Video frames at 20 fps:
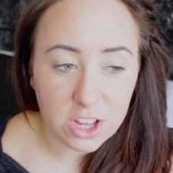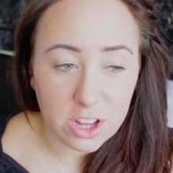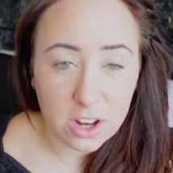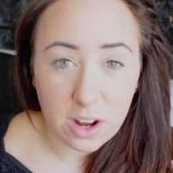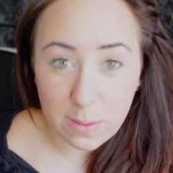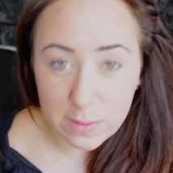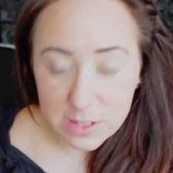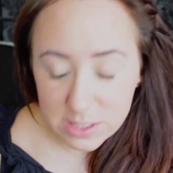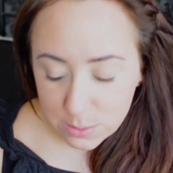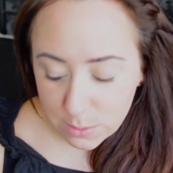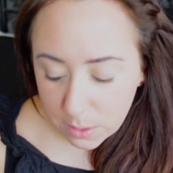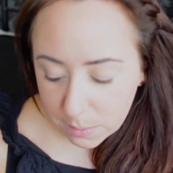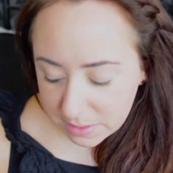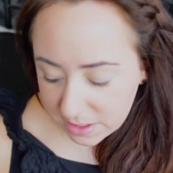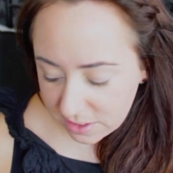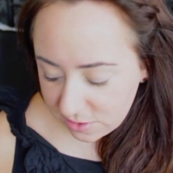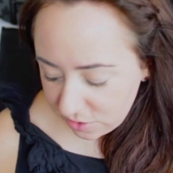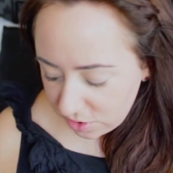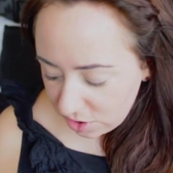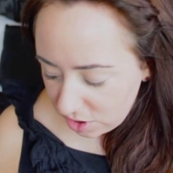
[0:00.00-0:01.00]
You can always swap
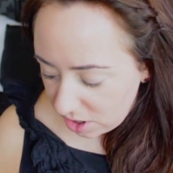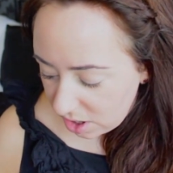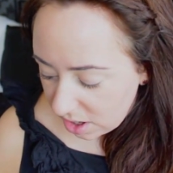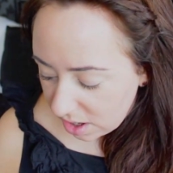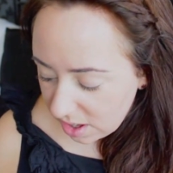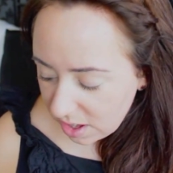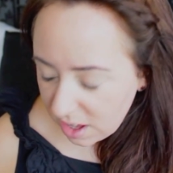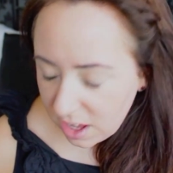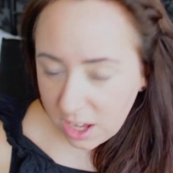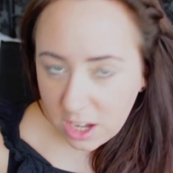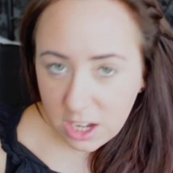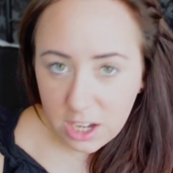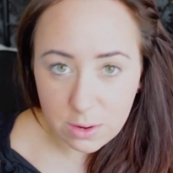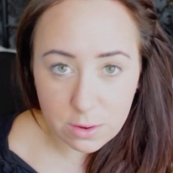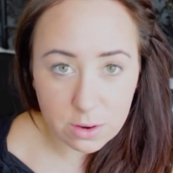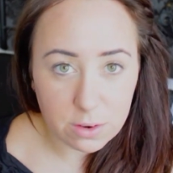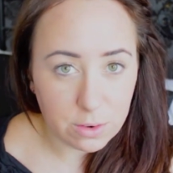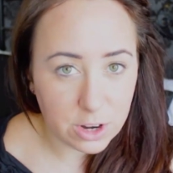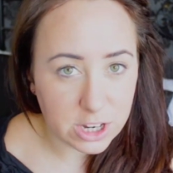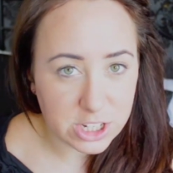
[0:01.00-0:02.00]
this for, you
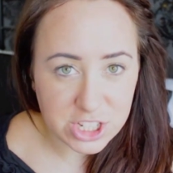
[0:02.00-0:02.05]
know,